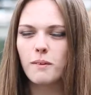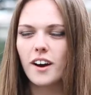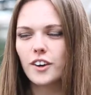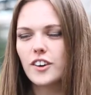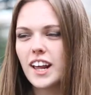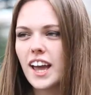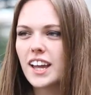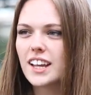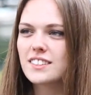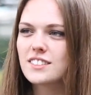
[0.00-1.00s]
Um, I got an
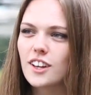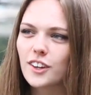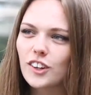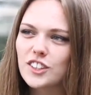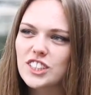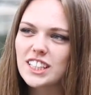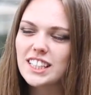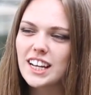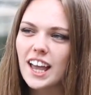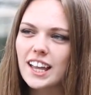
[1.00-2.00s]
A in
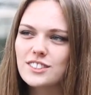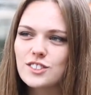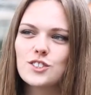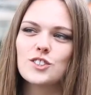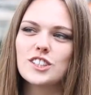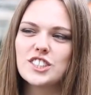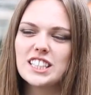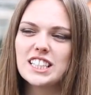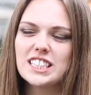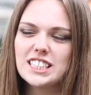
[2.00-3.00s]
psychology, an A in sociology,
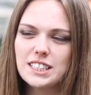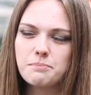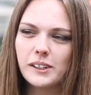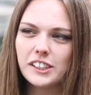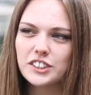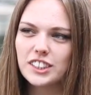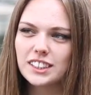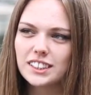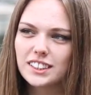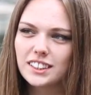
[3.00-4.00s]
and then a D in
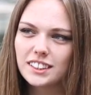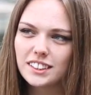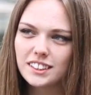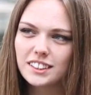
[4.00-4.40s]
biology. Fantastic.